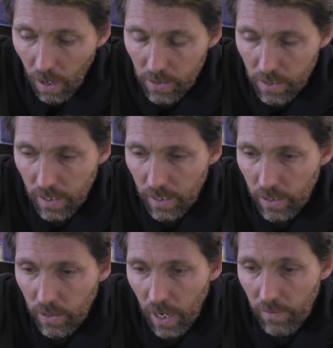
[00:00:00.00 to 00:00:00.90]

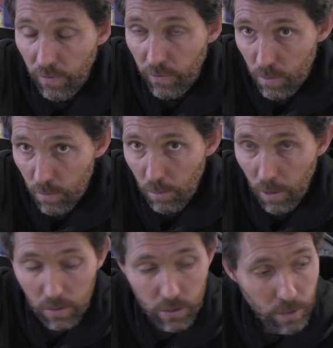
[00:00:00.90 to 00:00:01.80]
Ideally, you'd have a few more
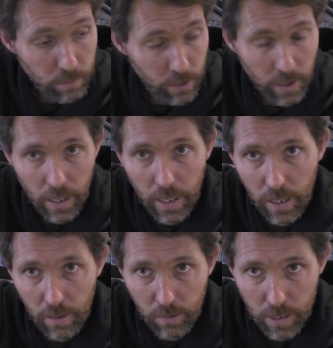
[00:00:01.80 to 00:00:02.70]
bottles. You'd put
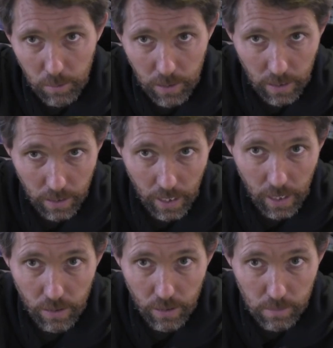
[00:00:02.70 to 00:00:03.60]
a receptacle at
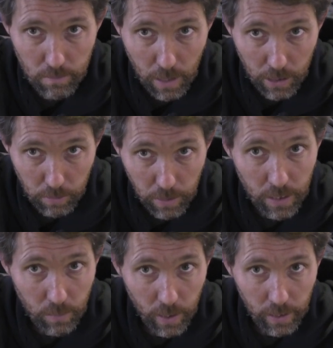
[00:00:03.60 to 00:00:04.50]
the end that's much
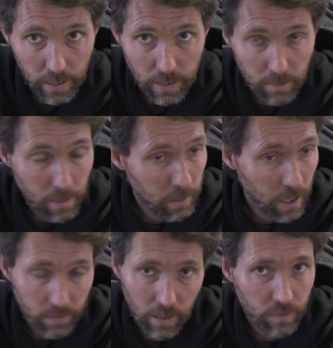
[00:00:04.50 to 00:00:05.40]
bigger than one litre,
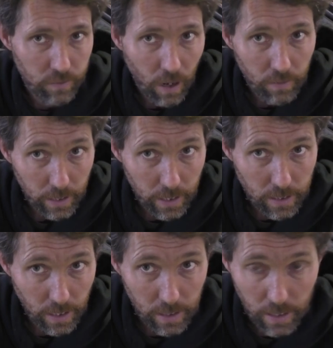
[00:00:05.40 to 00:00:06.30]
maybe have like a five litre
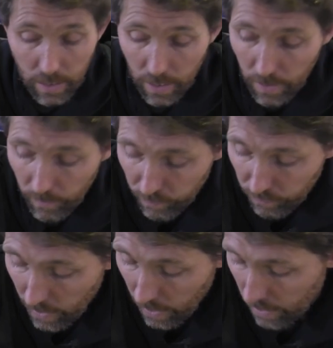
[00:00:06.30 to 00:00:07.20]
container down there,
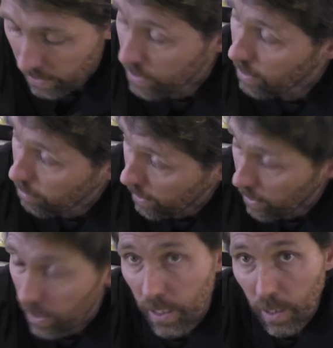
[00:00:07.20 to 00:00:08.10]
and then
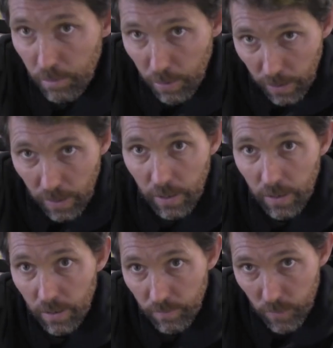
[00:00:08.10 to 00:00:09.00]
somebody who could keep putting
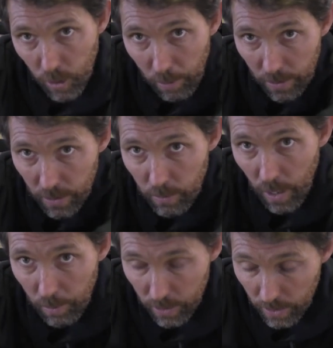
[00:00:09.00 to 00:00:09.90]
your, topping this
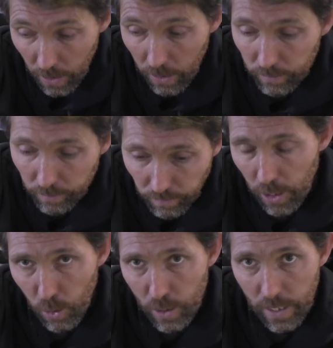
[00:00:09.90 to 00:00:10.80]
one up as you go,
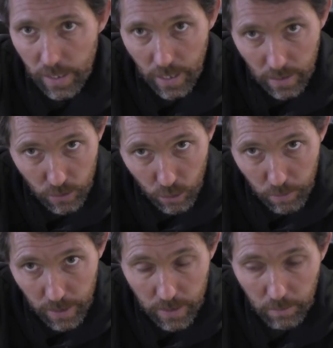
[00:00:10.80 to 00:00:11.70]
in order to get that
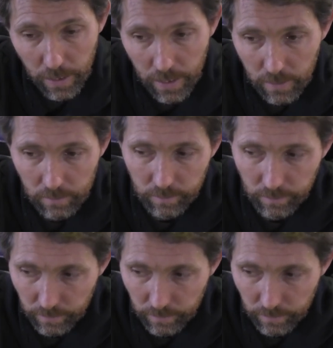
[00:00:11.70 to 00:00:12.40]
two minutes of bleeding.